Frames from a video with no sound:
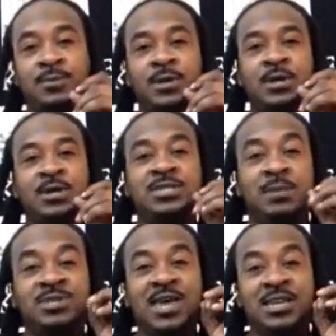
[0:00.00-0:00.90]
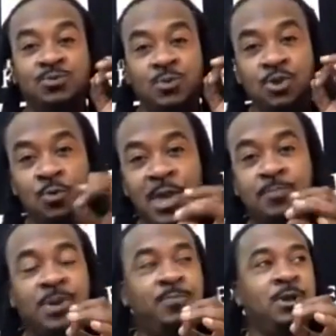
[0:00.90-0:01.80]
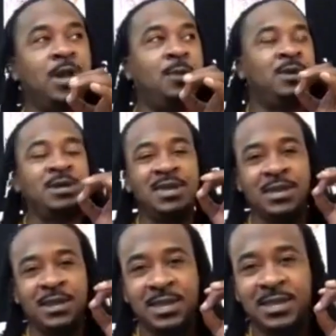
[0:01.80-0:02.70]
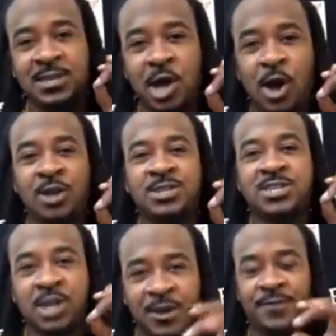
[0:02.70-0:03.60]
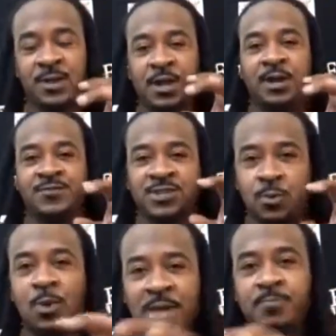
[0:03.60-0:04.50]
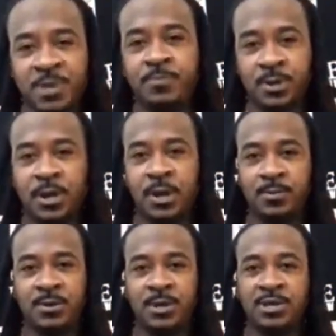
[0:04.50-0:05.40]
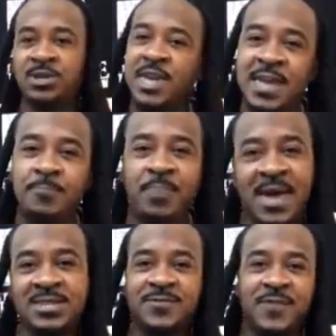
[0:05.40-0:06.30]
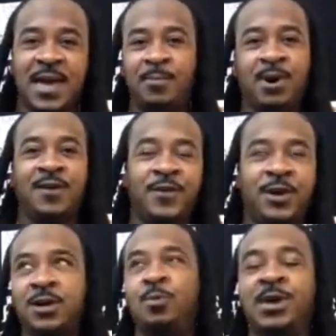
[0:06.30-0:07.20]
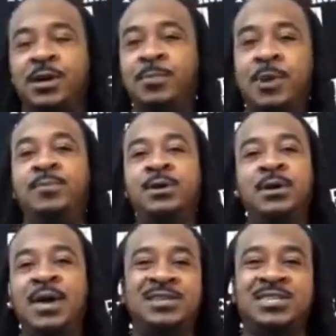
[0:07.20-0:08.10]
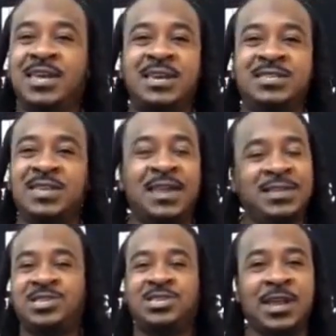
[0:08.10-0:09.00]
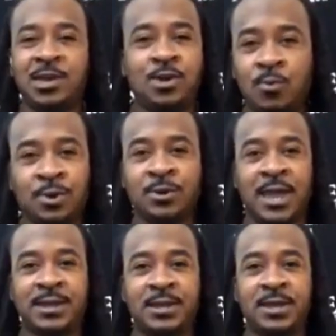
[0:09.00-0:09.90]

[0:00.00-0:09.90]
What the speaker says: And sometimes when you wake people up, it calls tough love to wake people up. You can't pacify a motherfucker and wake them up at the same time. That shit ain't gonna work like that.